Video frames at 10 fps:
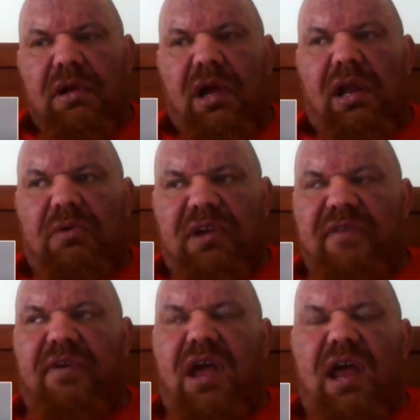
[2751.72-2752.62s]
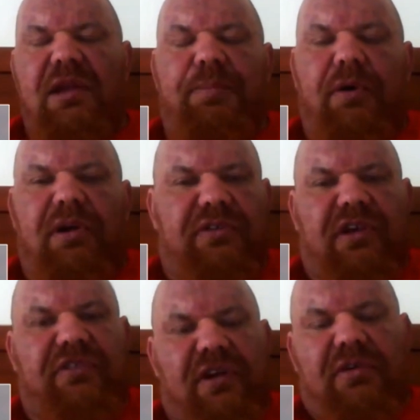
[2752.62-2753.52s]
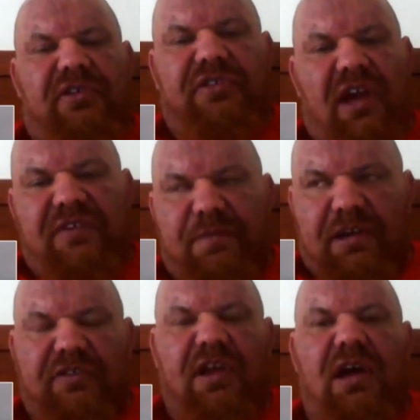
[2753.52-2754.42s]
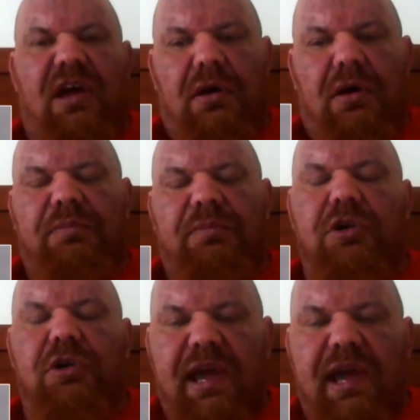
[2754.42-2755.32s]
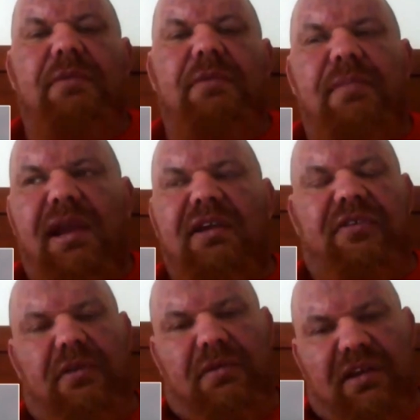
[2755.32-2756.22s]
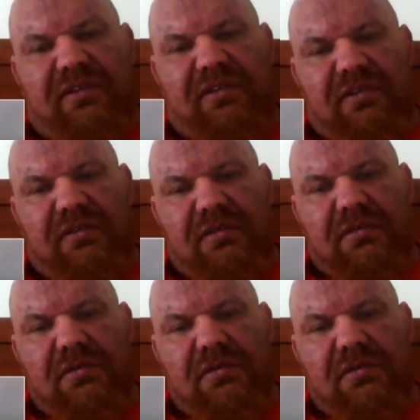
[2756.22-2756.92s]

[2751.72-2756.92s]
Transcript: and I would never at any point say steroids are safe because they are not, but you can manage the risks.